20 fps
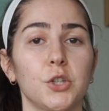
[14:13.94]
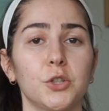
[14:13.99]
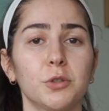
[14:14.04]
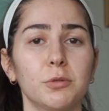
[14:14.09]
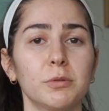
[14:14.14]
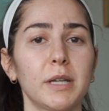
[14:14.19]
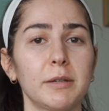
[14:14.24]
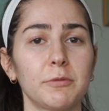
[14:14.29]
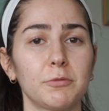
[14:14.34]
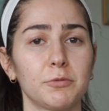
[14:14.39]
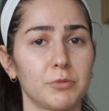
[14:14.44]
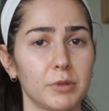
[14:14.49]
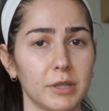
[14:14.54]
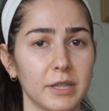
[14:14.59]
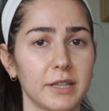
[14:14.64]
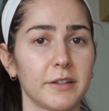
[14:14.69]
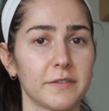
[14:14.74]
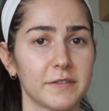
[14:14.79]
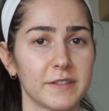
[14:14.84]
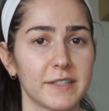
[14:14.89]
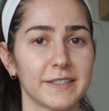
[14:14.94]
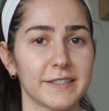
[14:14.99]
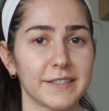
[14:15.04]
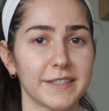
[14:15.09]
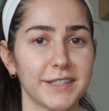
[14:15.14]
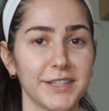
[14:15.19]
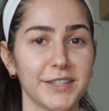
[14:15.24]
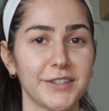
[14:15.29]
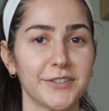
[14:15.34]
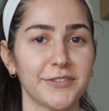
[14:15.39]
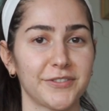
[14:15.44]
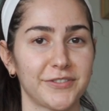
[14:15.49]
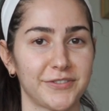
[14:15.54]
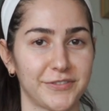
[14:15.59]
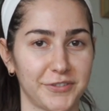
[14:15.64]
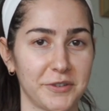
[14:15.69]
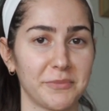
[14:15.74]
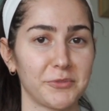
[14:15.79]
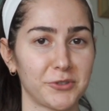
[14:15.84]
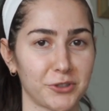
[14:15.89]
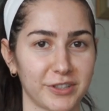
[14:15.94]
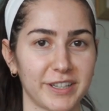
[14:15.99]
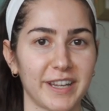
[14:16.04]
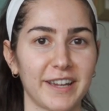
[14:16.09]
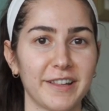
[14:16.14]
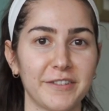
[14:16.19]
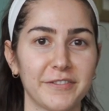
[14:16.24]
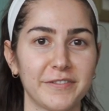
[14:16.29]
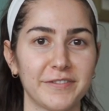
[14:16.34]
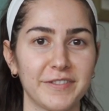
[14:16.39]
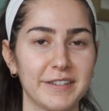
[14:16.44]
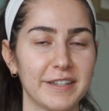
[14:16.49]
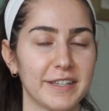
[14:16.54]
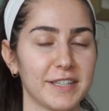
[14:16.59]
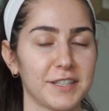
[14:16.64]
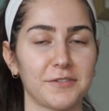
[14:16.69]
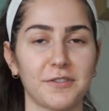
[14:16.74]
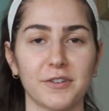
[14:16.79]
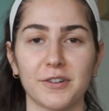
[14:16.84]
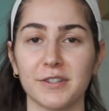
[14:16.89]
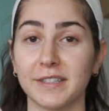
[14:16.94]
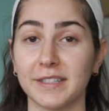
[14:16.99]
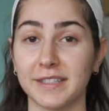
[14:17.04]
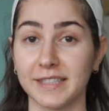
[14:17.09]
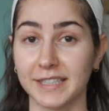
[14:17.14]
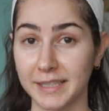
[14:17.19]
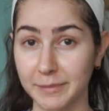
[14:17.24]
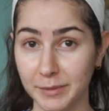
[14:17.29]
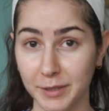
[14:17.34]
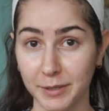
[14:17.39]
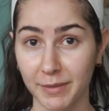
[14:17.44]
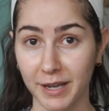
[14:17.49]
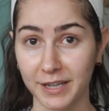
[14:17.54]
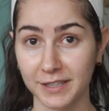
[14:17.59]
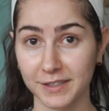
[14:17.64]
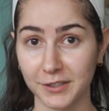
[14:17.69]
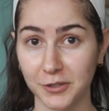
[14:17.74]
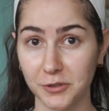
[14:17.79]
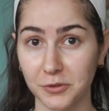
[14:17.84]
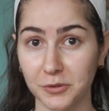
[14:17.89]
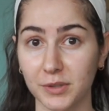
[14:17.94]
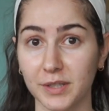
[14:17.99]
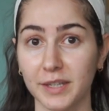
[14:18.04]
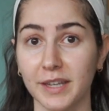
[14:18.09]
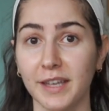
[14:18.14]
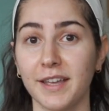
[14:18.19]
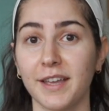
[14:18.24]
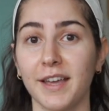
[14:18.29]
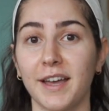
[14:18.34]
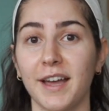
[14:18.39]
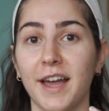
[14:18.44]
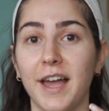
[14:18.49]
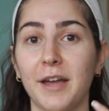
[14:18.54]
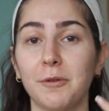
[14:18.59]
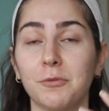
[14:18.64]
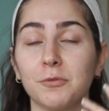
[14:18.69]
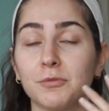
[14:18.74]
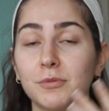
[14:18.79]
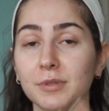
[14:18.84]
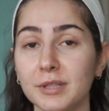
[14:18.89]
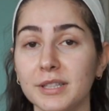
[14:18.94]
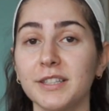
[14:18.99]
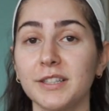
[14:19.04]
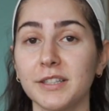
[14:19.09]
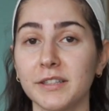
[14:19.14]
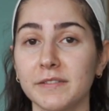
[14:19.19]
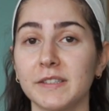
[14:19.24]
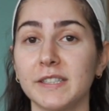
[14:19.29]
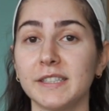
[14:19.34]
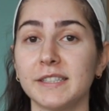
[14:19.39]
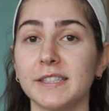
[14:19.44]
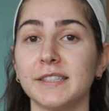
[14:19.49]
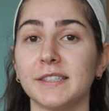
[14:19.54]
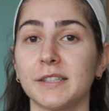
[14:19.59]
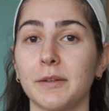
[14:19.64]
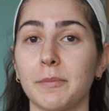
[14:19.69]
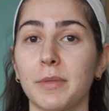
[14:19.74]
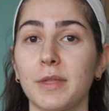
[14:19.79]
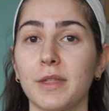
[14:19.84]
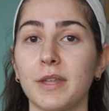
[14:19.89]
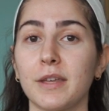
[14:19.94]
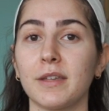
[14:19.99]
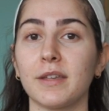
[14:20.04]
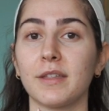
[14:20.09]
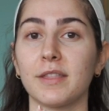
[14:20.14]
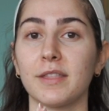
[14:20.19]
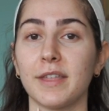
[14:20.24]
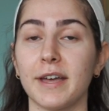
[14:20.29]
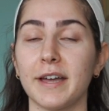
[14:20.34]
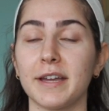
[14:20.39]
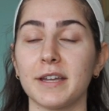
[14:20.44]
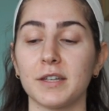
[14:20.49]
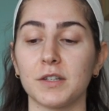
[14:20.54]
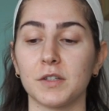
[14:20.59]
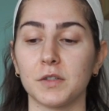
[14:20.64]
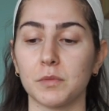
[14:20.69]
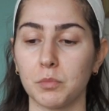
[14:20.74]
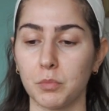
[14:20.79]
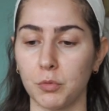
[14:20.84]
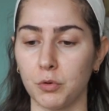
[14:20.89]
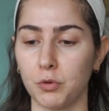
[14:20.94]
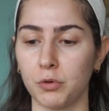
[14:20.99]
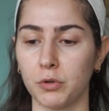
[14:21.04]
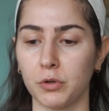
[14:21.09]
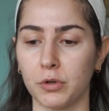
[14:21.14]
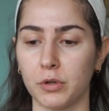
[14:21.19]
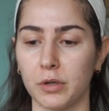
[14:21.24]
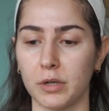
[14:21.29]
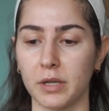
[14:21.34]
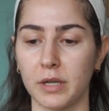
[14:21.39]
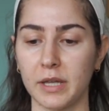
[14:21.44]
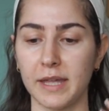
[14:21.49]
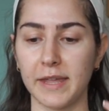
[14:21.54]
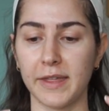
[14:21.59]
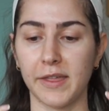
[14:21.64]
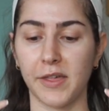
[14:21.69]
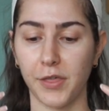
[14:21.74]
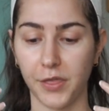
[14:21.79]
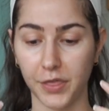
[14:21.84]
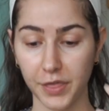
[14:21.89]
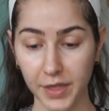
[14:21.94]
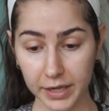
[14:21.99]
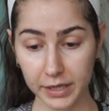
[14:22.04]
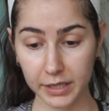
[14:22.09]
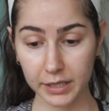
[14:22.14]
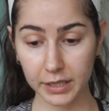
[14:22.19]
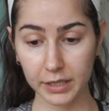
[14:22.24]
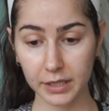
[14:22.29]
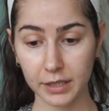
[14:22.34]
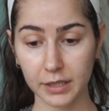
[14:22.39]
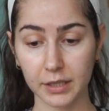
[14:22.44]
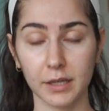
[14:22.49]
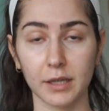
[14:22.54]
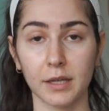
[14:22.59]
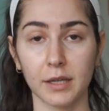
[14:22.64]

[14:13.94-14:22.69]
You know what I would really love to see from Drunk Elephant as far as the sleeping mask goes? I would really love to see something that is more thick,